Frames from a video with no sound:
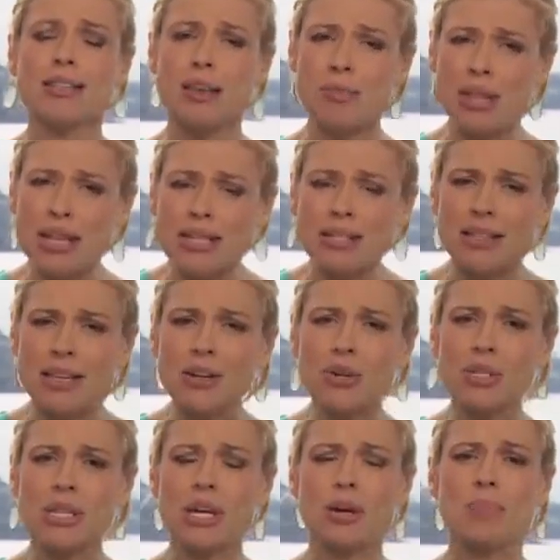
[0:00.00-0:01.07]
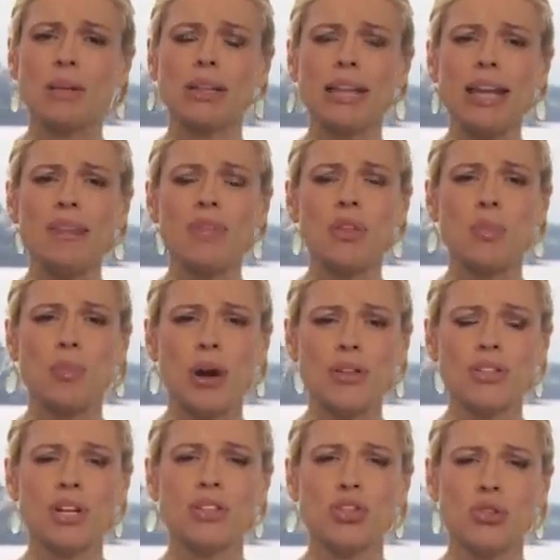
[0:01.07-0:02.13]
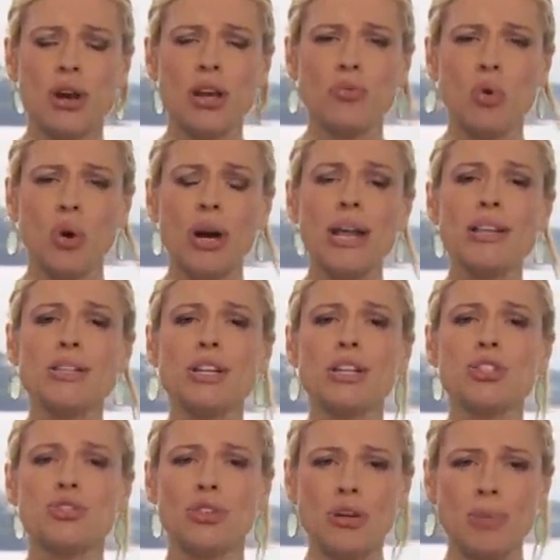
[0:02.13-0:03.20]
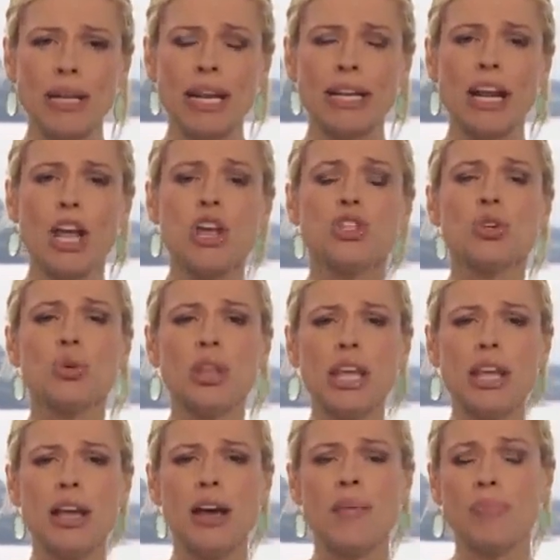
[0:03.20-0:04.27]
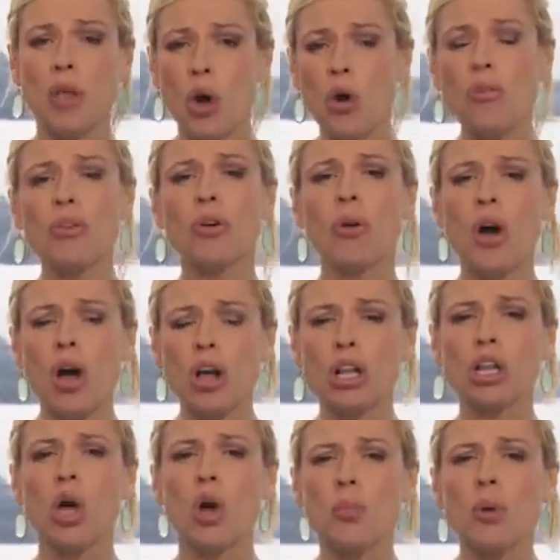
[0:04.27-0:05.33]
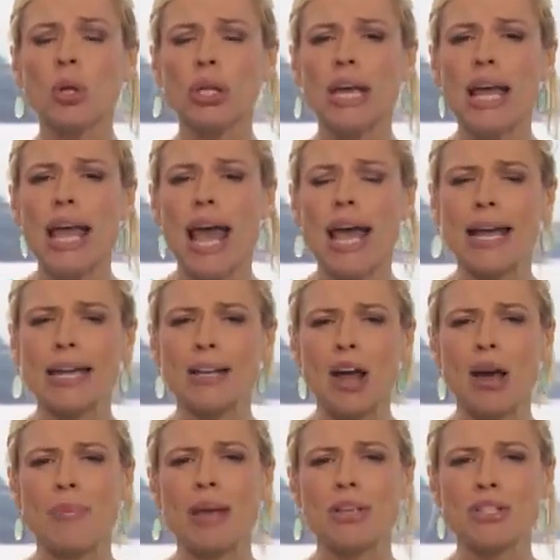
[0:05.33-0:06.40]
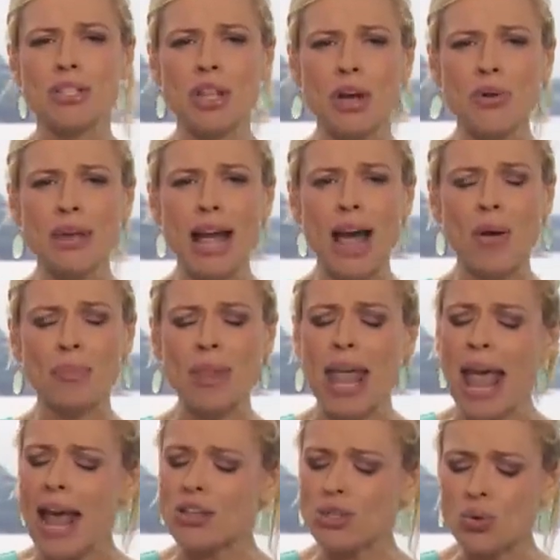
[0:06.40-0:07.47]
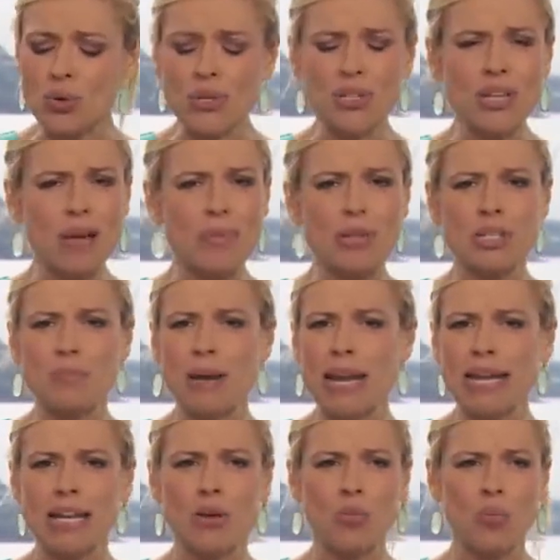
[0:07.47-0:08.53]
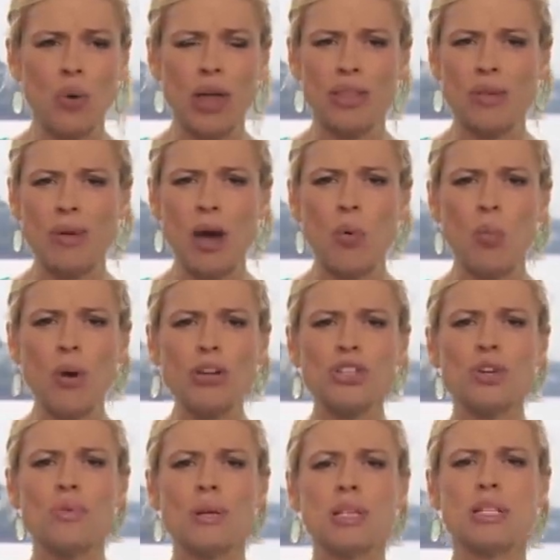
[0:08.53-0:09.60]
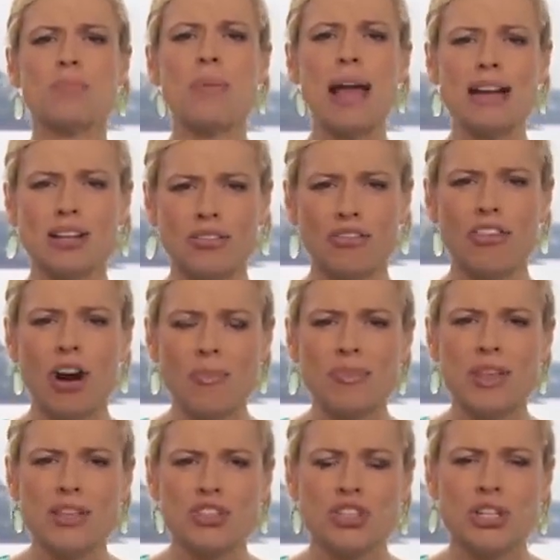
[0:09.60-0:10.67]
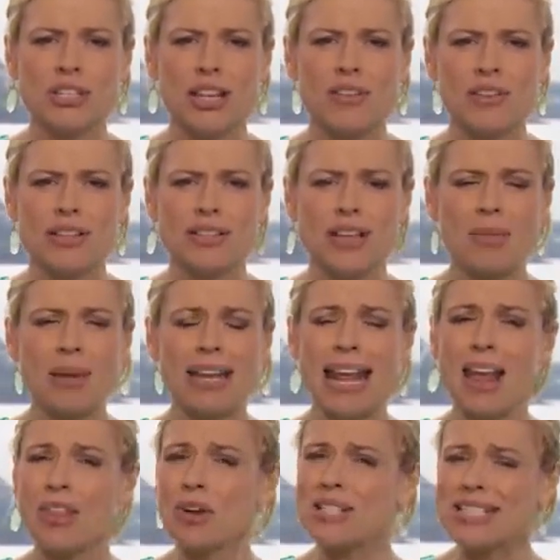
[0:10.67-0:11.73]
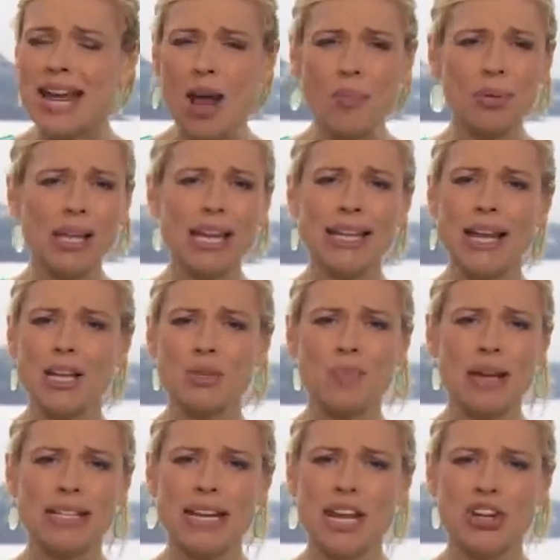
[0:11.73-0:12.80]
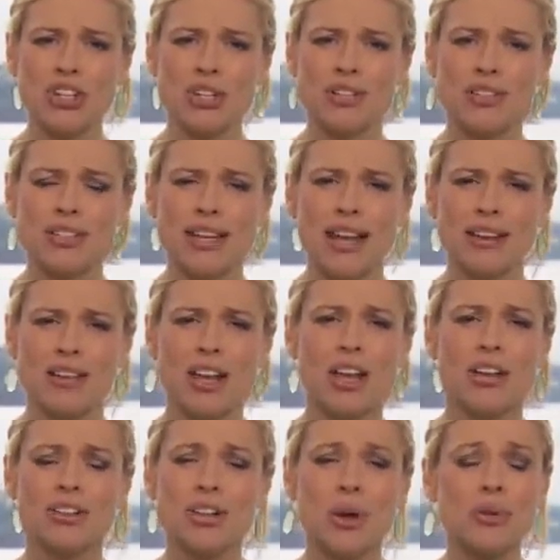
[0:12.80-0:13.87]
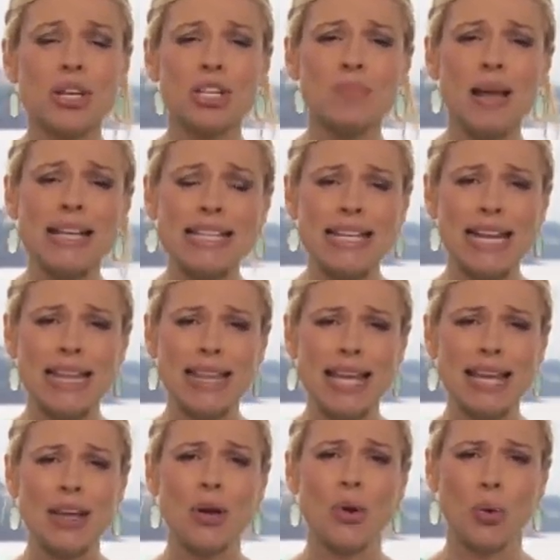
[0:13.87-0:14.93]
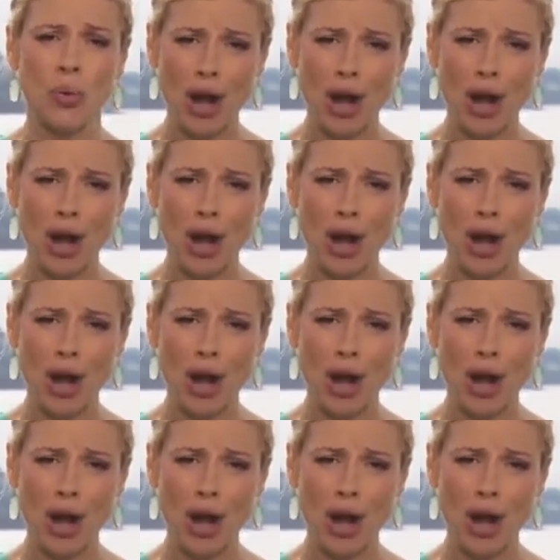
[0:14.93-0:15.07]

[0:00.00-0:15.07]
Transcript: Uh, some of these leaders here believe that the president's trade war is contributing to the um, overall global economic slowdown. And sources I've been speaking uh, with about what to expect from this G7 summit, they're downplaying expectations, saying don't expect anything